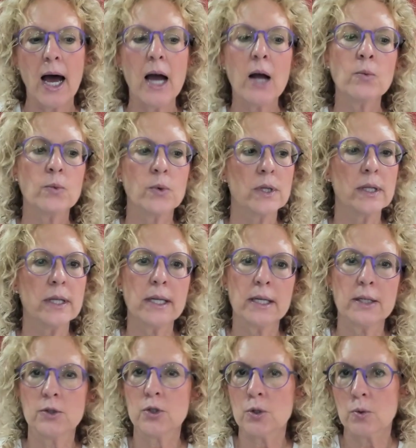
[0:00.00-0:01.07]
I really
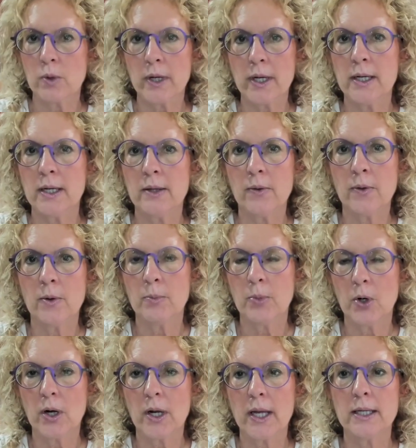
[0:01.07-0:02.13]
enjoyed the
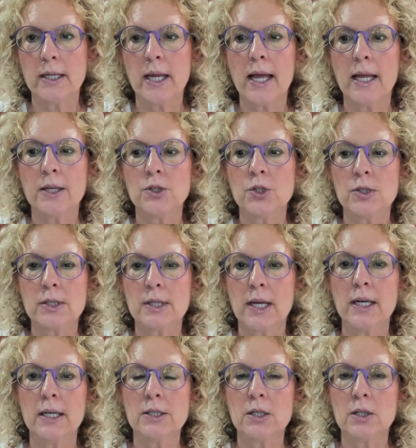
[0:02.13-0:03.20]
book and just
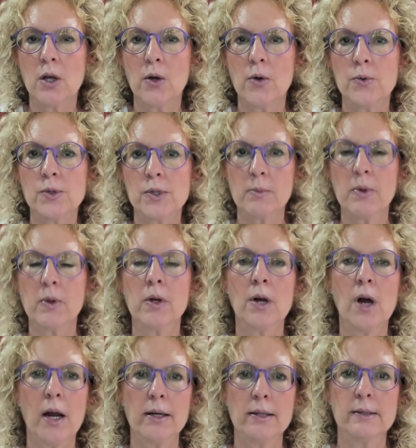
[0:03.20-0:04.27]
getting to know some of the
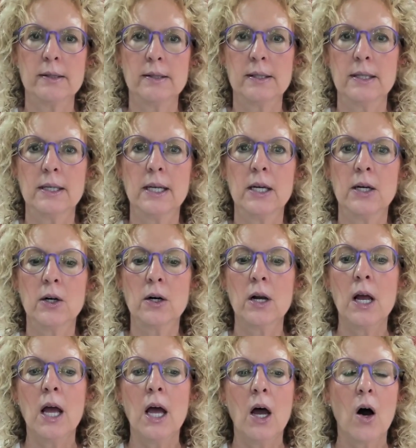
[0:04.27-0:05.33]
goddesses in here
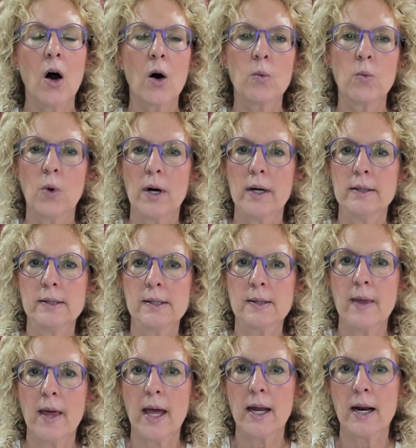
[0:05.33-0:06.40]
are ones
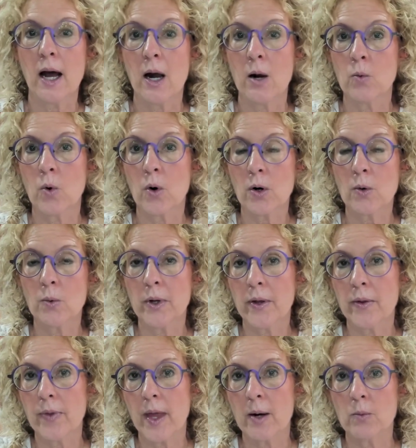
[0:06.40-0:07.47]
that I work
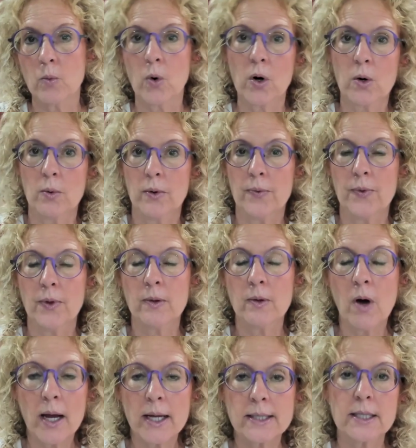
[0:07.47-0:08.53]
with a
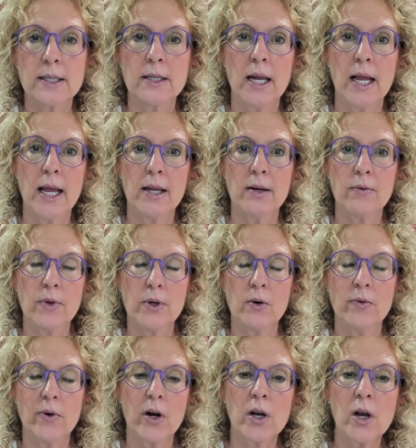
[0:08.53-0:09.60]
lot and
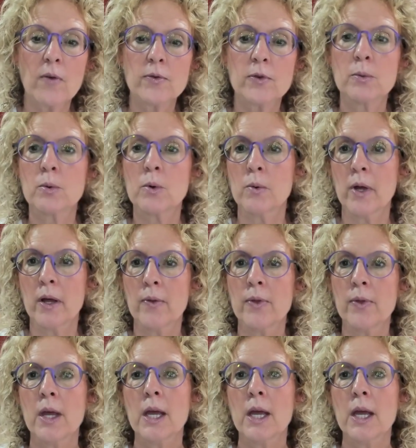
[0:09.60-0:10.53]
feel very comfortable with.